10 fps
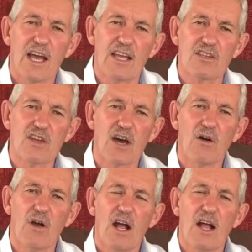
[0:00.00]
And
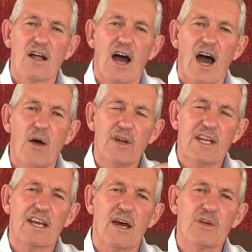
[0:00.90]
so I want to
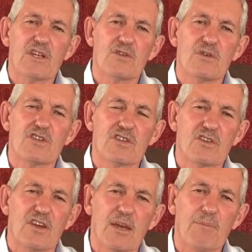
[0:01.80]
encourage you just
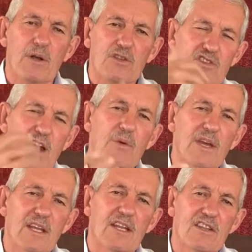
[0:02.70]
to keep on
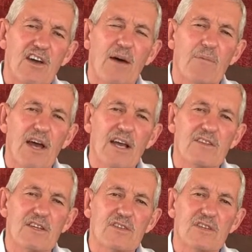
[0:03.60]
sowing in a time like
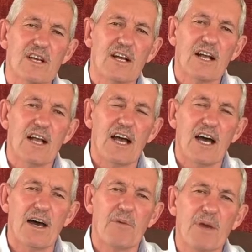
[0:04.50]
this
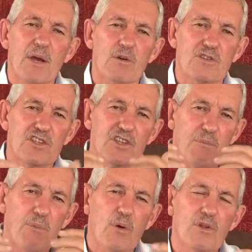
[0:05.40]
uh, because it's
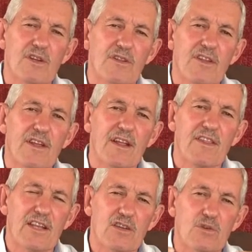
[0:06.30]
important
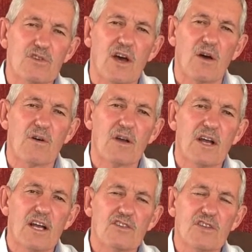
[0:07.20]
that you sow
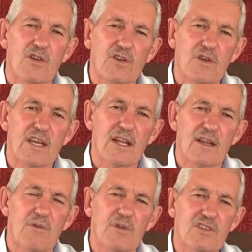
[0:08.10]
so you
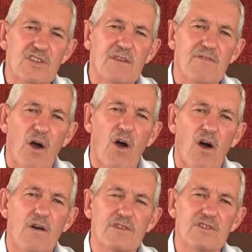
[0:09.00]
can receive the
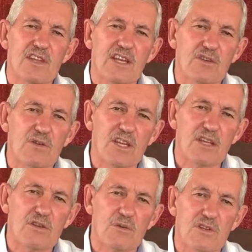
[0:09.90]
harvest that you
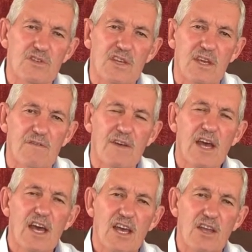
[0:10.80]
need to receive
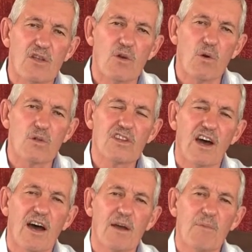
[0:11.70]
in your
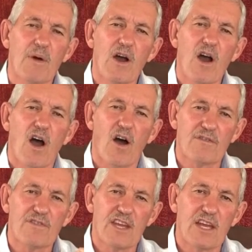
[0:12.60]
time
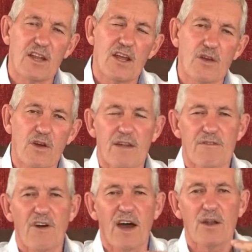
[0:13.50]
of need. You can
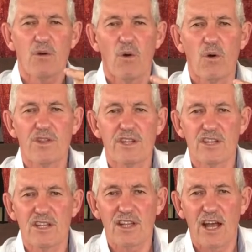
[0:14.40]
find all the
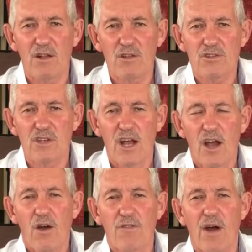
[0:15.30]
details
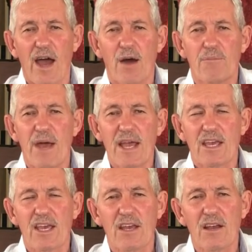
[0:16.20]
for our
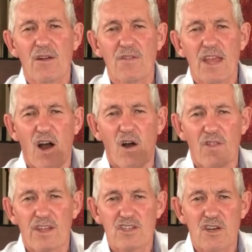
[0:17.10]
banking on
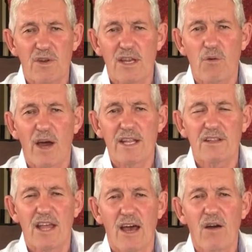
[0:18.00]
the screen
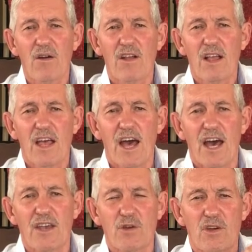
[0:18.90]
right now.
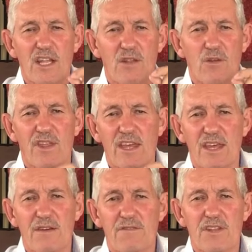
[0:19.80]
Uh, you can do
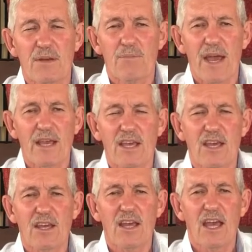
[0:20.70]
the EFT
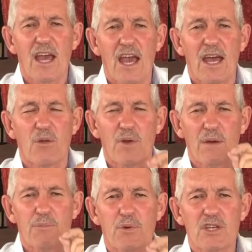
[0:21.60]
banking and we
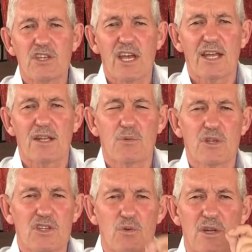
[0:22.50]
appreciate it. We
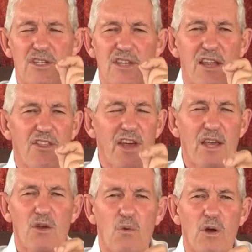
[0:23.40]
just want to say
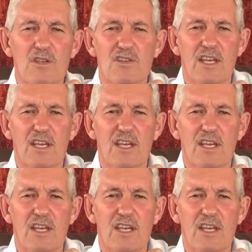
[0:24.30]
thank you once